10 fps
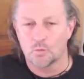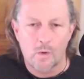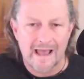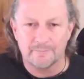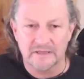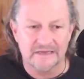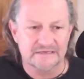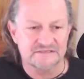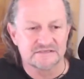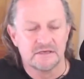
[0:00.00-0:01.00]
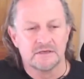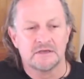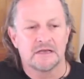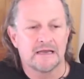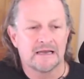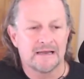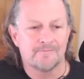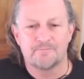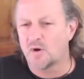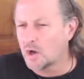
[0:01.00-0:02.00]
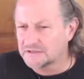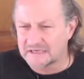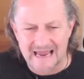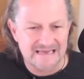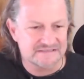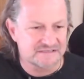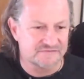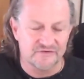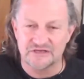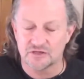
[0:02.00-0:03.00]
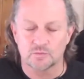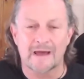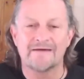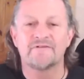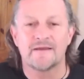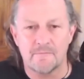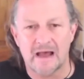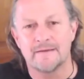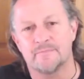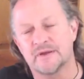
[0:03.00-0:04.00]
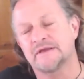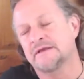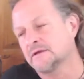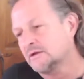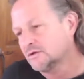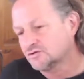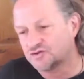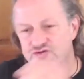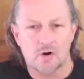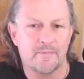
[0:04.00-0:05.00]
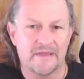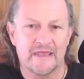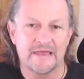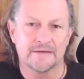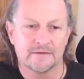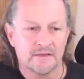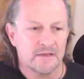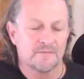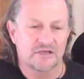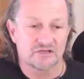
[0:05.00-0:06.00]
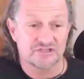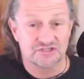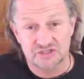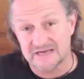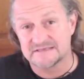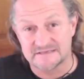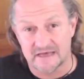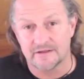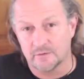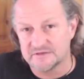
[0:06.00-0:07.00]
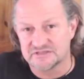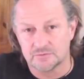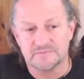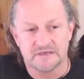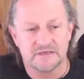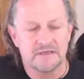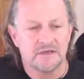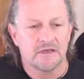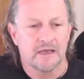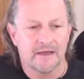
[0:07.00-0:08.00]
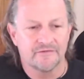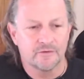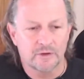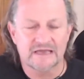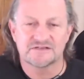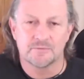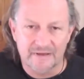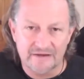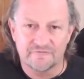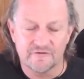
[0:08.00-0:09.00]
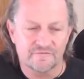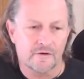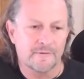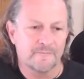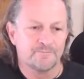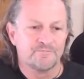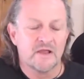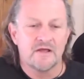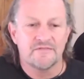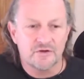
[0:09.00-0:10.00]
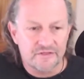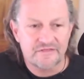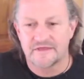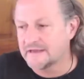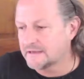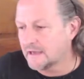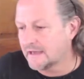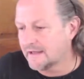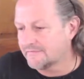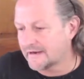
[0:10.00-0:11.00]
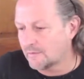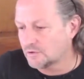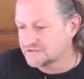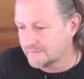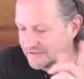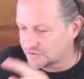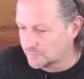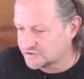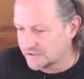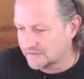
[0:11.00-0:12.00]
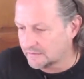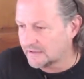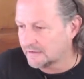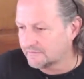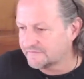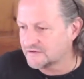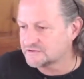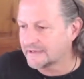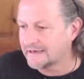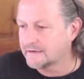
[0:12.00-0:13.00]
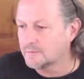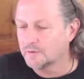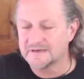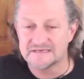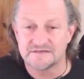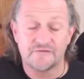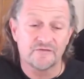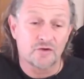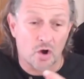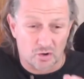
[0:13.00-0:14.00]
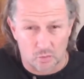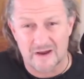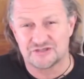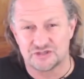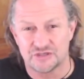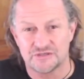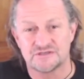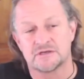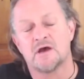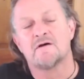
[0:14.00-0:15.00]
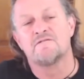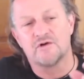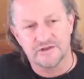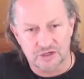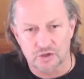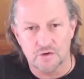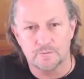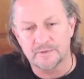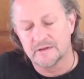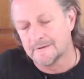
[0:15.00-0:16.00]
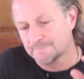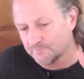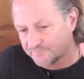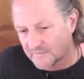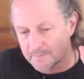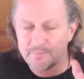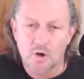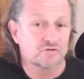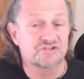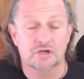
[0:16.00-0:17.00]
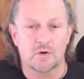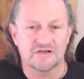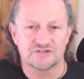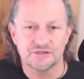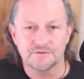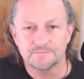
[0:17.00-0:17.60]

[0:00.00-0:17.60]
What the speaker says: web links, podcasts, video, whatever it might be, drop it in, because the chances are there'll be somebody that will get some benefit from it. The other thing that I want to mention, which I'll refer to again in a moment, is if you've got questions for the group, post the question,